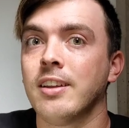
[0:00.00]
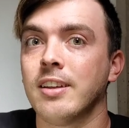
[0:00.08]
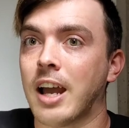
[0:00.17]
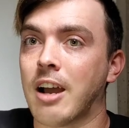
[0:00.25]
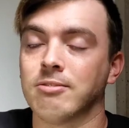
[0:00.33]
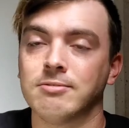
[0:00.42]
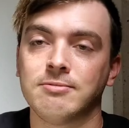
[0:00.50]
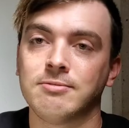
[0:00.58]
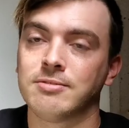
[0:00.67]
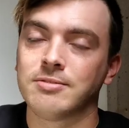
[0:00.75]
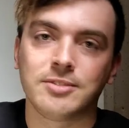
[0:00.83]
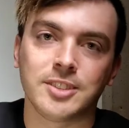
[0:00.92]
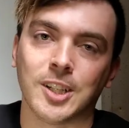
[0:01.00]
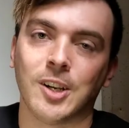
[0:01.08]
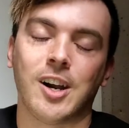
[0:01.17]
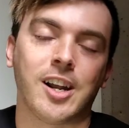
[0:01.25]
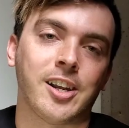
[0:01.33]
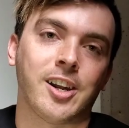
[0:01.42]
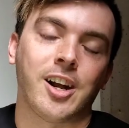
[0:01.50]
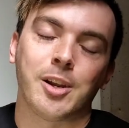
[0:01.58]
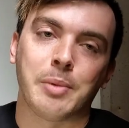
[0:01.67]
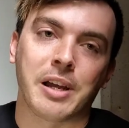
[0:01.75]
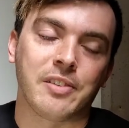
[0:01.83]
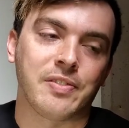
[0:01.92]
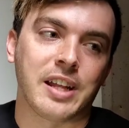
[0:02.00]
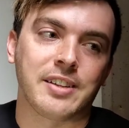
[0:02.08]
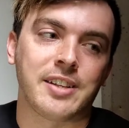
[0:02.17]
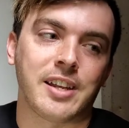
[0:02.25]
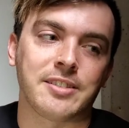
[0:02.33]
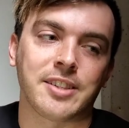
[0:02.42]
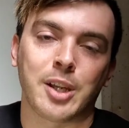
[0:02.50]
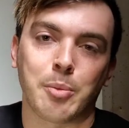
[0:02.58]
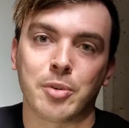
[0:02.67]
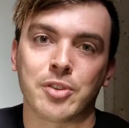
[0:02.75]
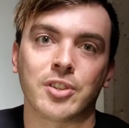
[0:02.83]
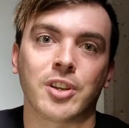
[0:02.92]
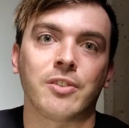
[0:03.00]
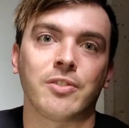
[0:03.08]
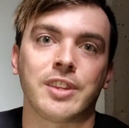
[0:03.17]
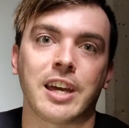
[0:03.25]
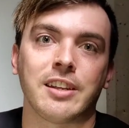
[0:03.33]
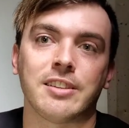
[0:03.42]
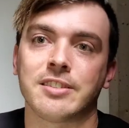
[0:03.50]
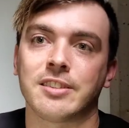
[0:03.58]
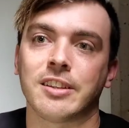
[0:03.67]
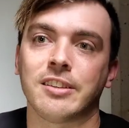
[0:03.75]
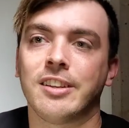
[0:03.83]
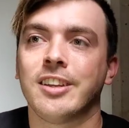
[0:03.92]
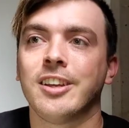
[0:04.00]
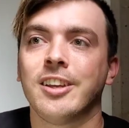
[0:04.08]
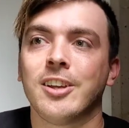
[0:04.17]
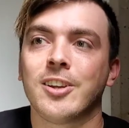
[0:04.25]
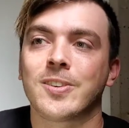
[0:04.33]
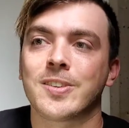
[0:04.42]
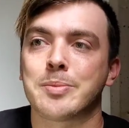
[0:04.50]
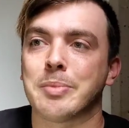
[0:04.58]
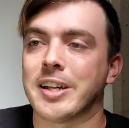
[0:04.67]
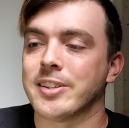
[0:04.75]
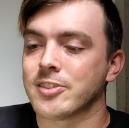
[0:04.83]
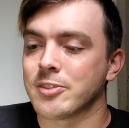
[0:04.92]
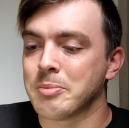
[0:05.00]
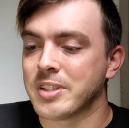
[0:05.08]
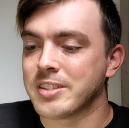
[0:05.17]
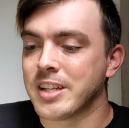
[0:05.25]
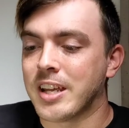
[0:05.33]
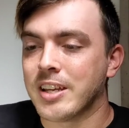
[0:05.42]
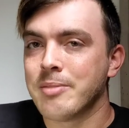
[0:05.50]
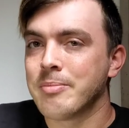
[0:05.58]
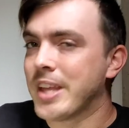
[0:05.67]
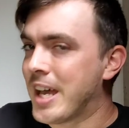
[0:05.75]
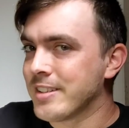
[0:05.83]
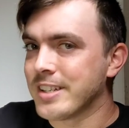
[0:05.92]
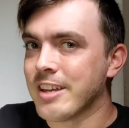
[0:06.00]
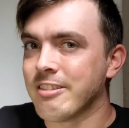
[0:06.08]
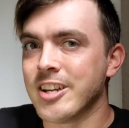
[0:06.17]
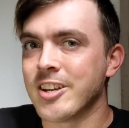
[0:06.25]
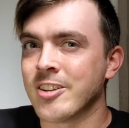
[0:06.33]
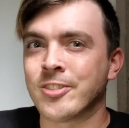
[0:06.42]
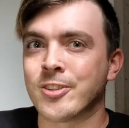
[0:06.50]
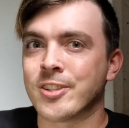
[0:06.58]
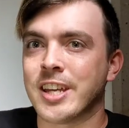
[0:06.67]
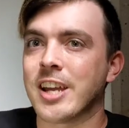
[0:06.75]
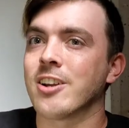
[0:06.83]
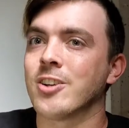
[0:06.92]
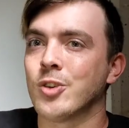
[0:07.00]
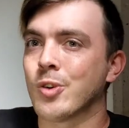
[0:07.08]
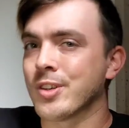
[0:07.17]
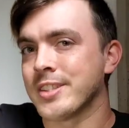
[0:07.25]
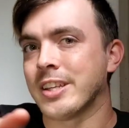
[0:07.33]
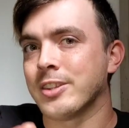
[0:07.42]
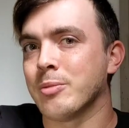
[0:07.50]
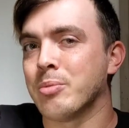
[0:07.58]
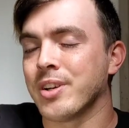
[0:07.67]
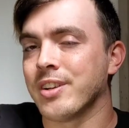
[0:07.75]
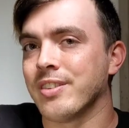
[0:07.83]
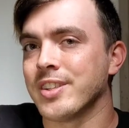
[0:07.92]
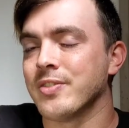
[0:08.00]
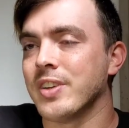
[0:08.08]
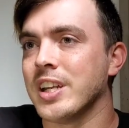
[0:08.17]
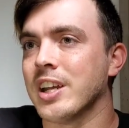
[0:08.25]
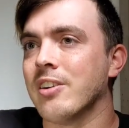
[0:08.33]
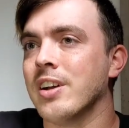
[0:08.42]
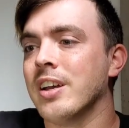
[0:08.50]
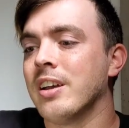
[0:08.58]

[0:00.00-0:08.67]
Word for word: Now, go on and on about if that's testing numbers or if that is the response from the state. But that is neither here nor there, nor is that the point of this video.